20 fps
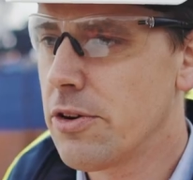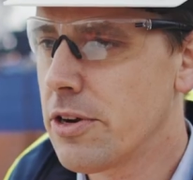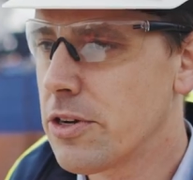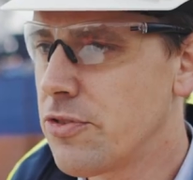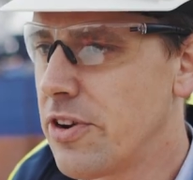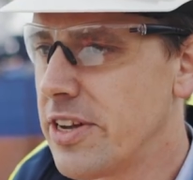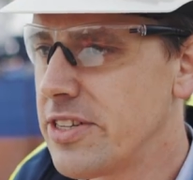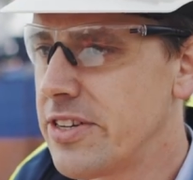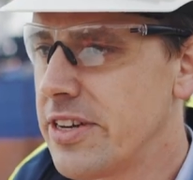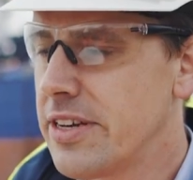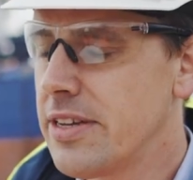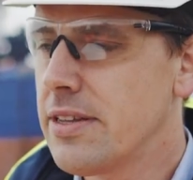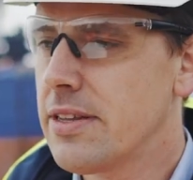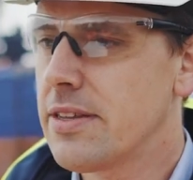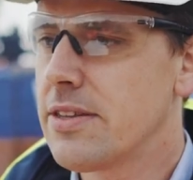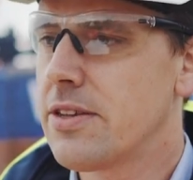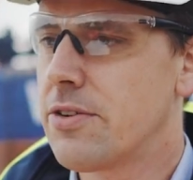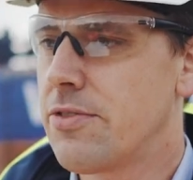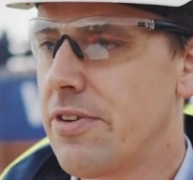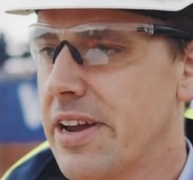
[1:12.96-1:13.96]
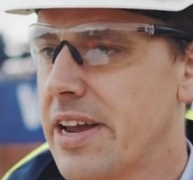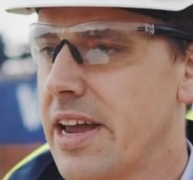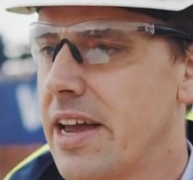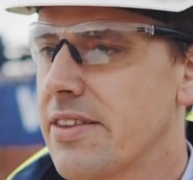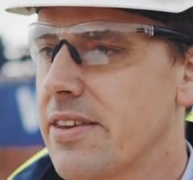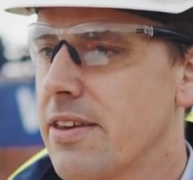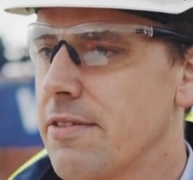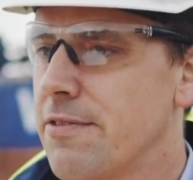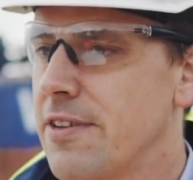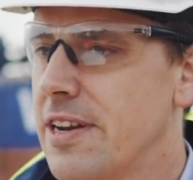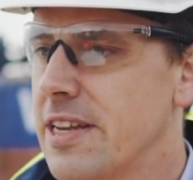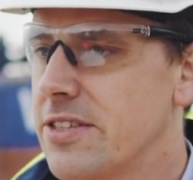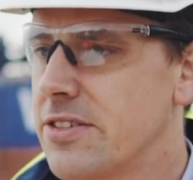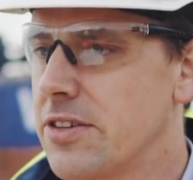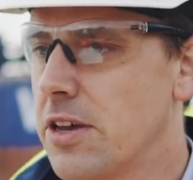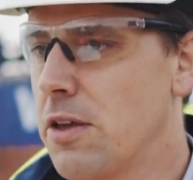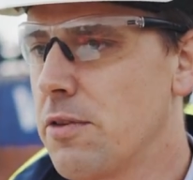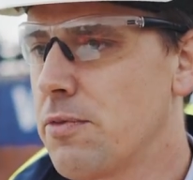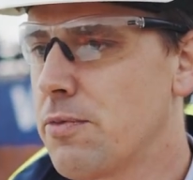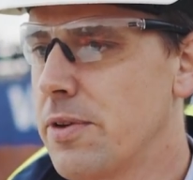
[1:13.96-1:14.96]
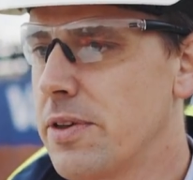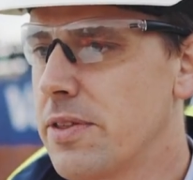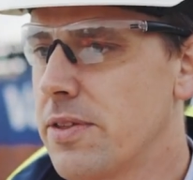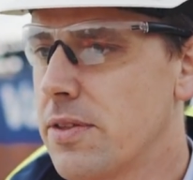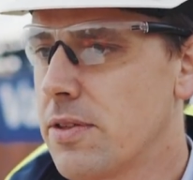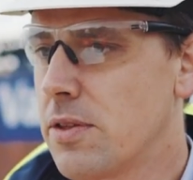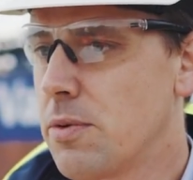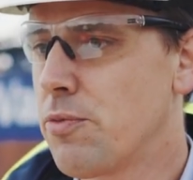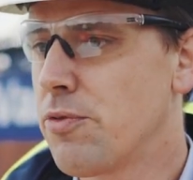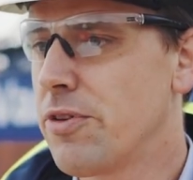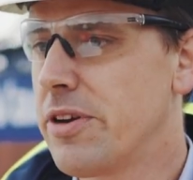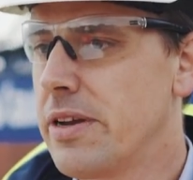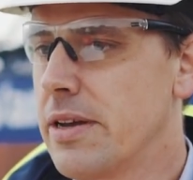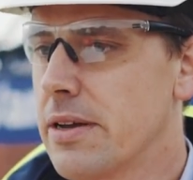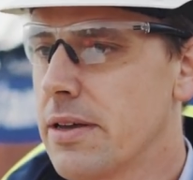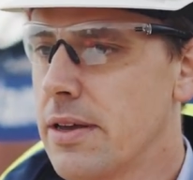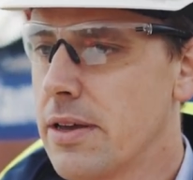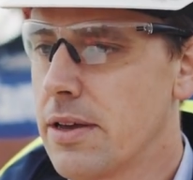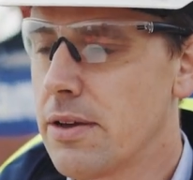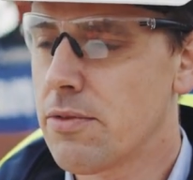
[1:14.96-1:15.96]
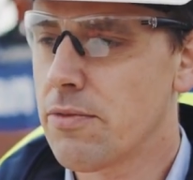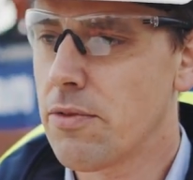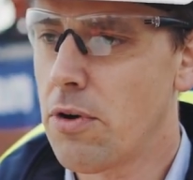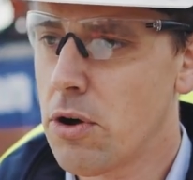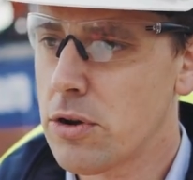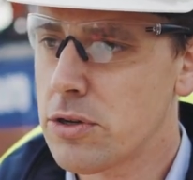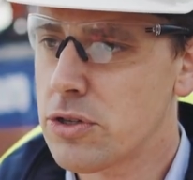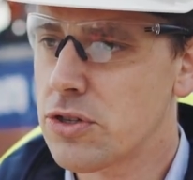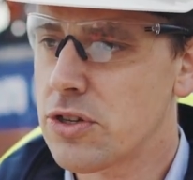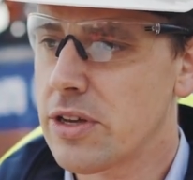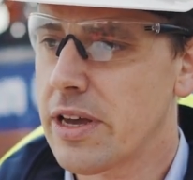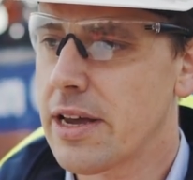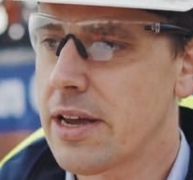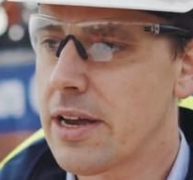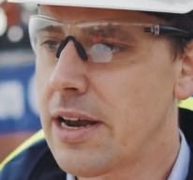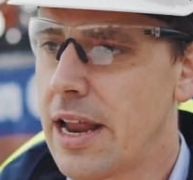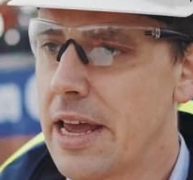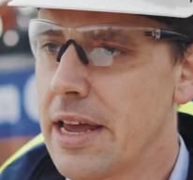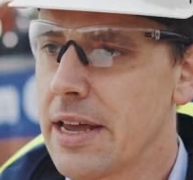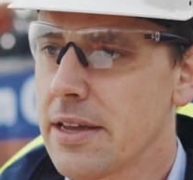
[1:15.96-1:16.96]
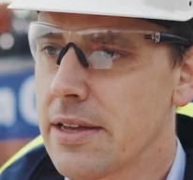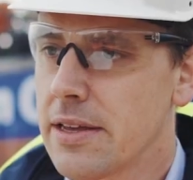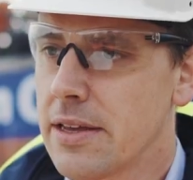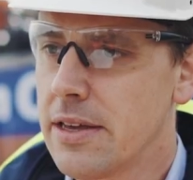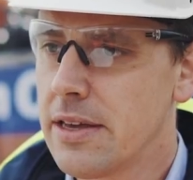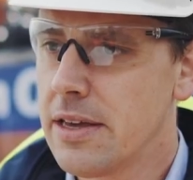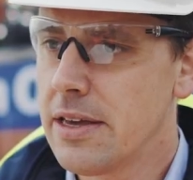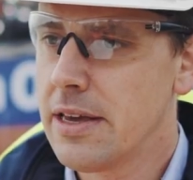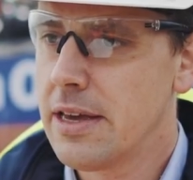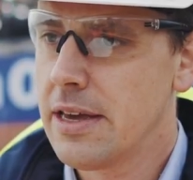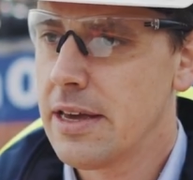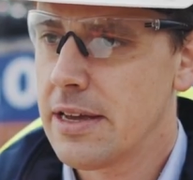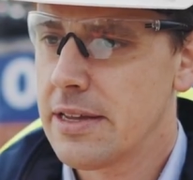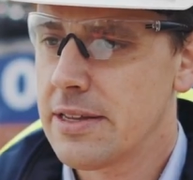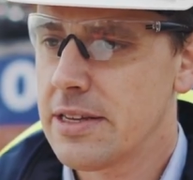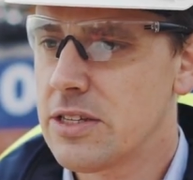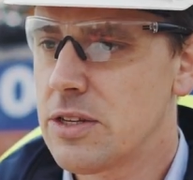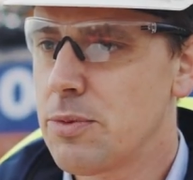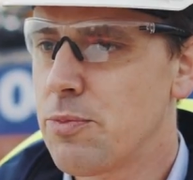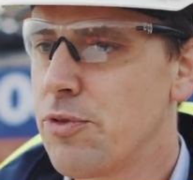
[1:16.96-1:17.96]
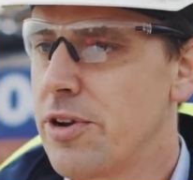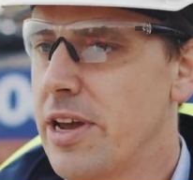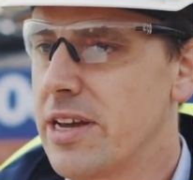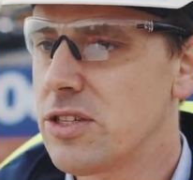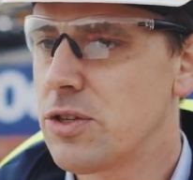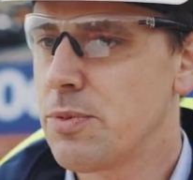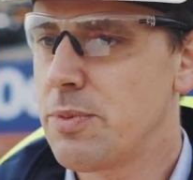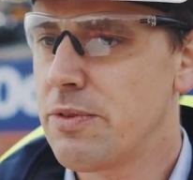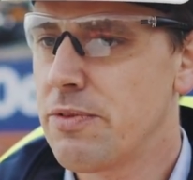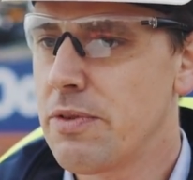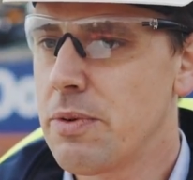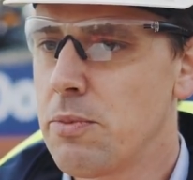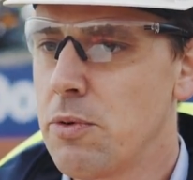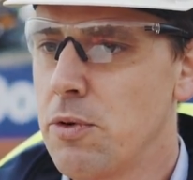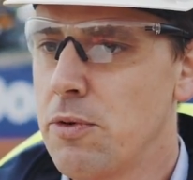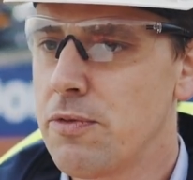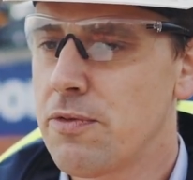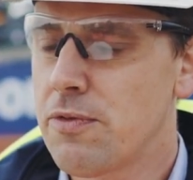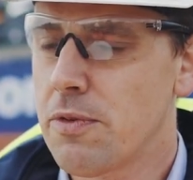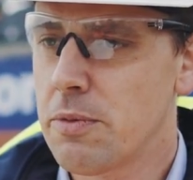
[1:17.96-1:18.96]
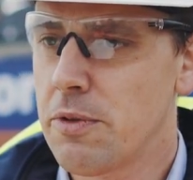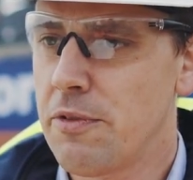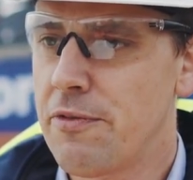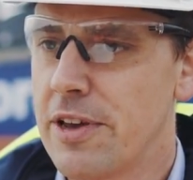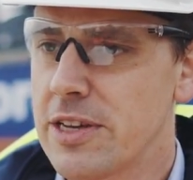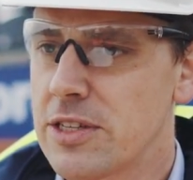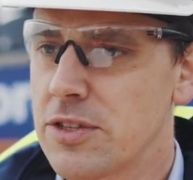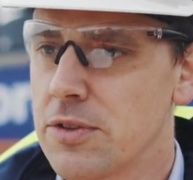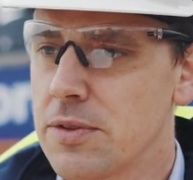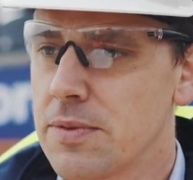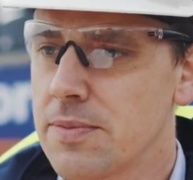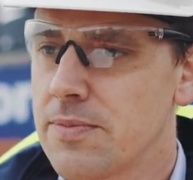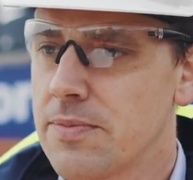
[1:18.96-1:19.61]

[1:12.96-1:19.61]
During dredging, the draghead can fill itself with debris, rocks and clay. This debris has to be removed from the vessel.